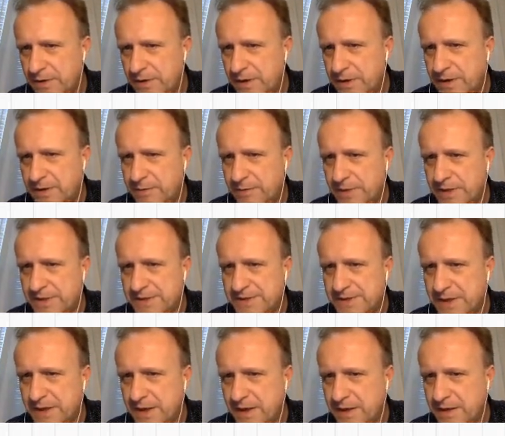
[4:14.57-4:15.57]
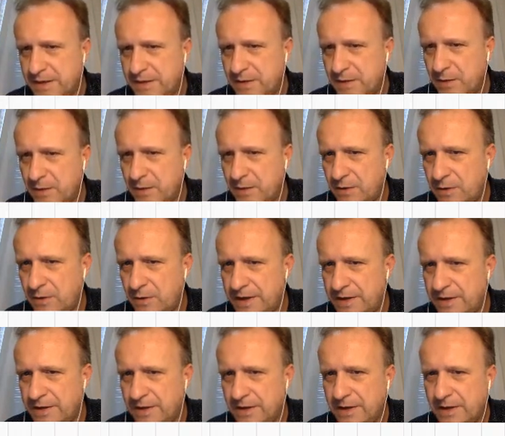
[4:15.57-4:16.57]
in base a of
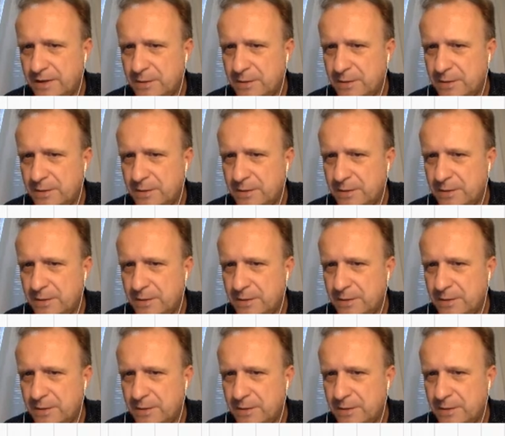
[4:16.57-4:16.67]
a,